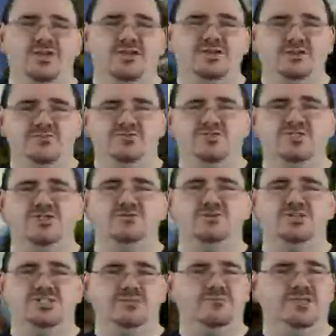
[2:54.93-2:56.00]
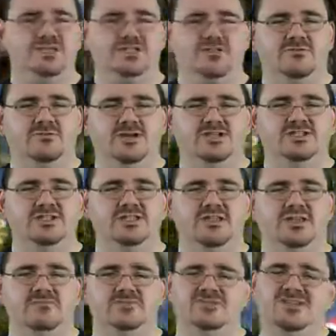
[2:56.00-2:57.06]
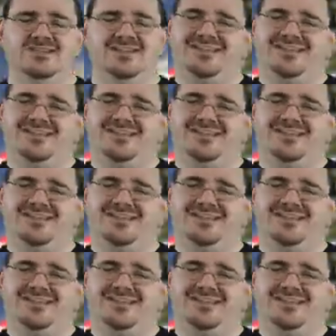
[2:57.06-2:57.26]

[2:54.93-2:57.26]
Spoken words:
used to in some of these other racing games,